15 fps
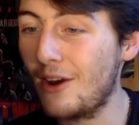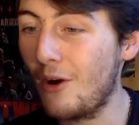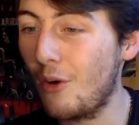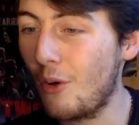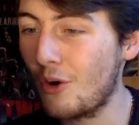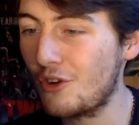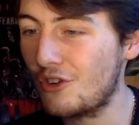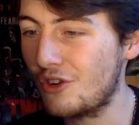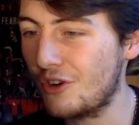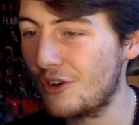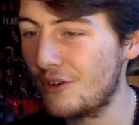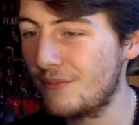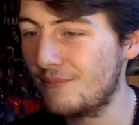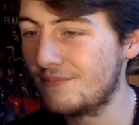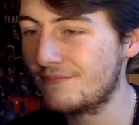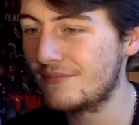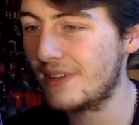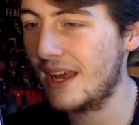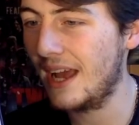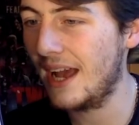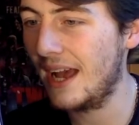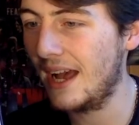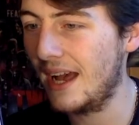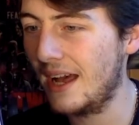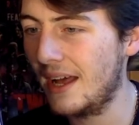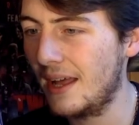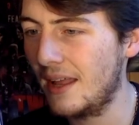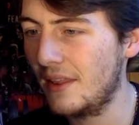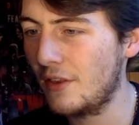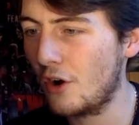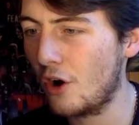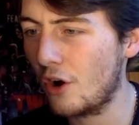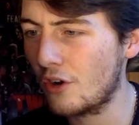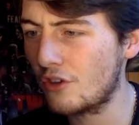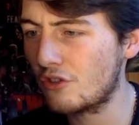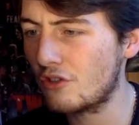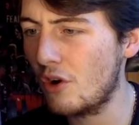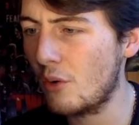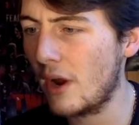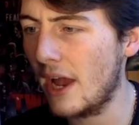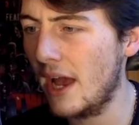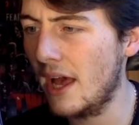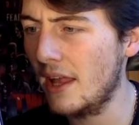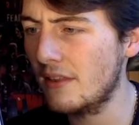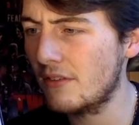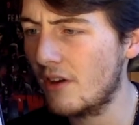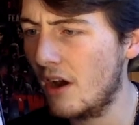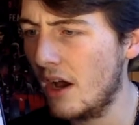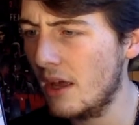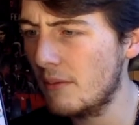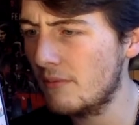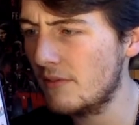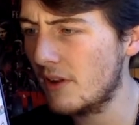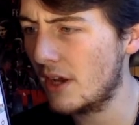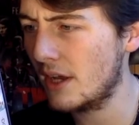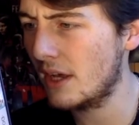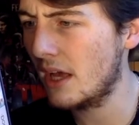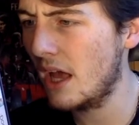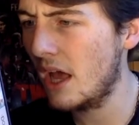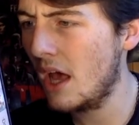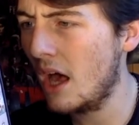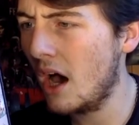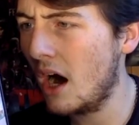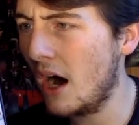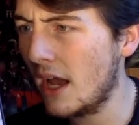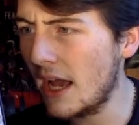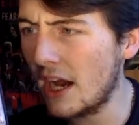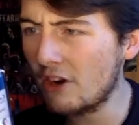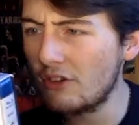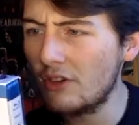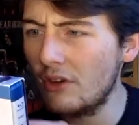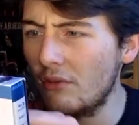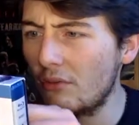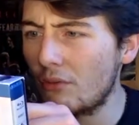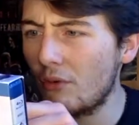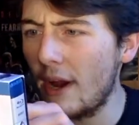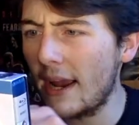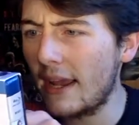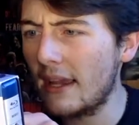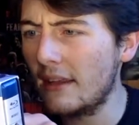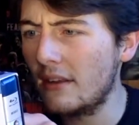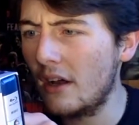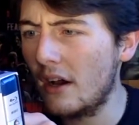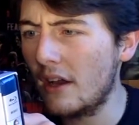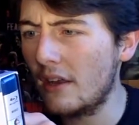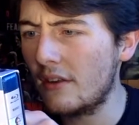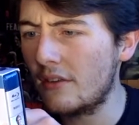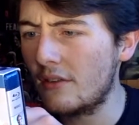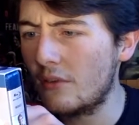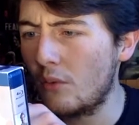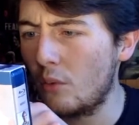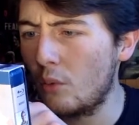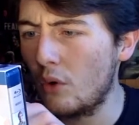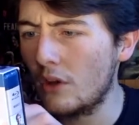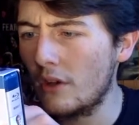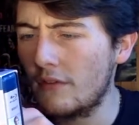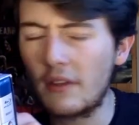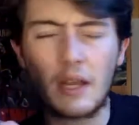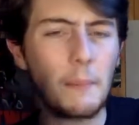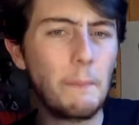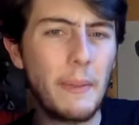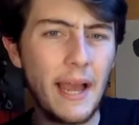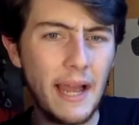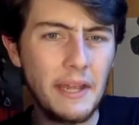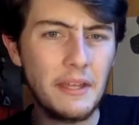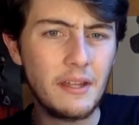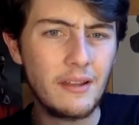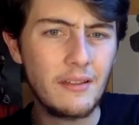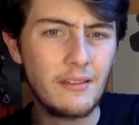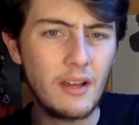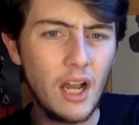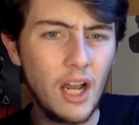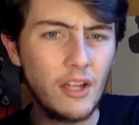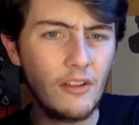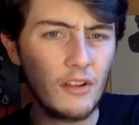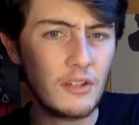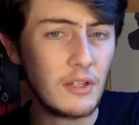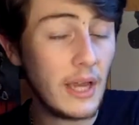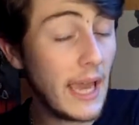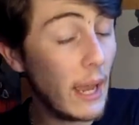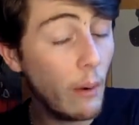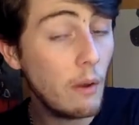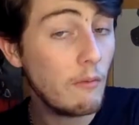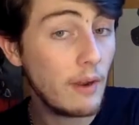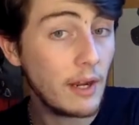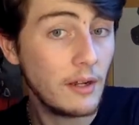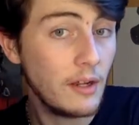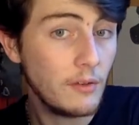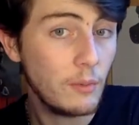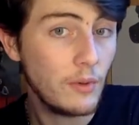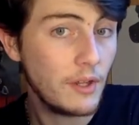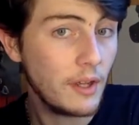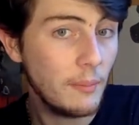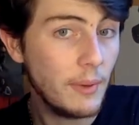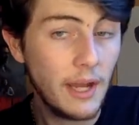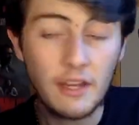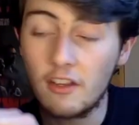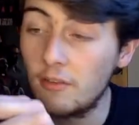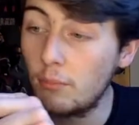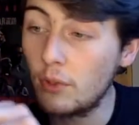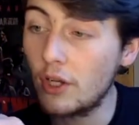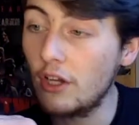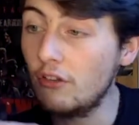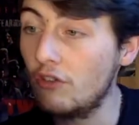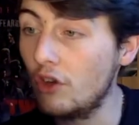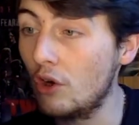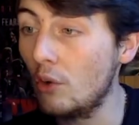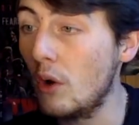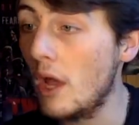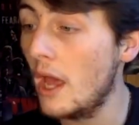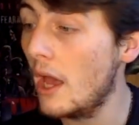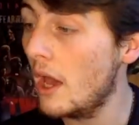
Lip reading: Orchard, and Earthstroke, and Time Flight. I actually recognize one of the companions. I don't know how I recognize one of the companions, but I do.